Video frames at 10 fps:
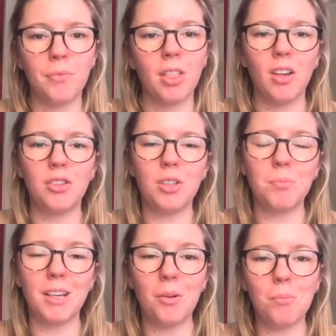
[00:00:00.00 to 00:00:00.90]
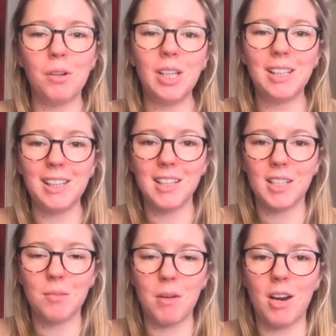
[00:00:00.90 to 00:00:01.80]
Just be completely
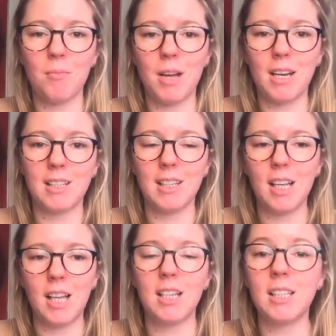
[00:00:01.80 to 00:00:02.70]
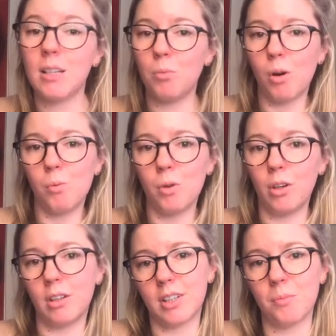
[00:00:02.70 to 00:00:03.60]
experimental and see what
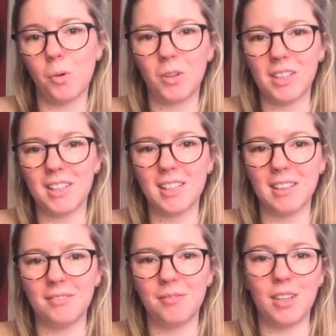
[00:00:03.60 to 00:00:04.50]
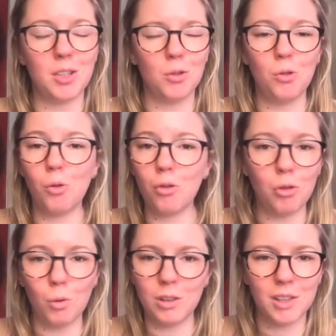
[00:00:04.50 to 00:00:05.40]
works and what doesn't. There's no
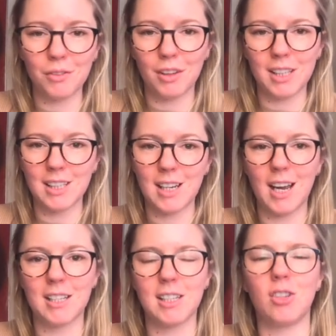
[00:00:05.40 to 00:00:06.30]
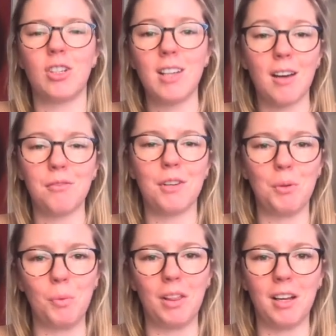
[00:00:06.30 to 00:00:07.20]
rules for this task, just have fun with it.